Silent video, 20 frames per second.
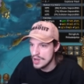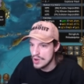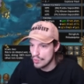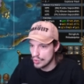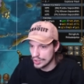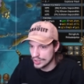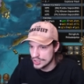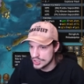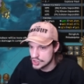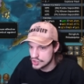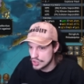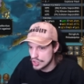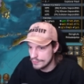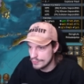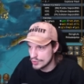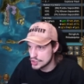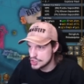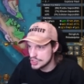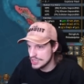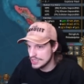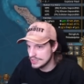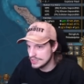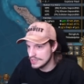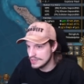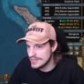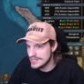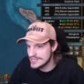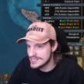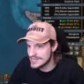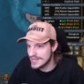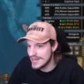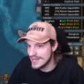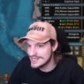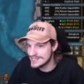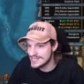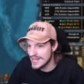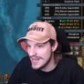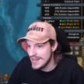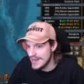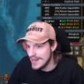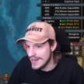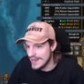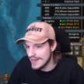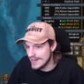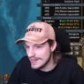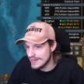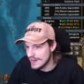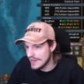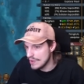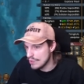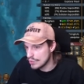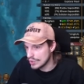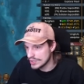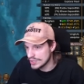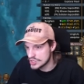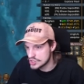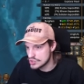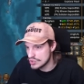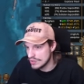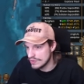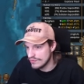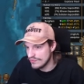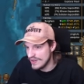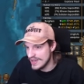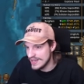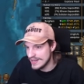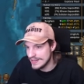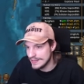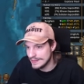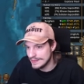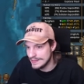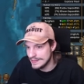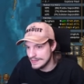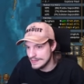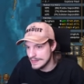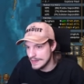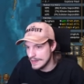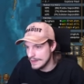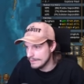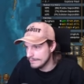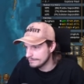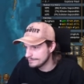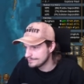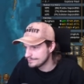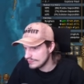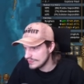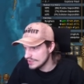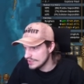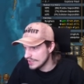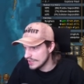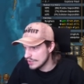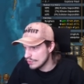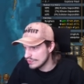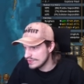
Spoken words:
we're gonna start pushing into these guys, and we're gonna start fighting the you know,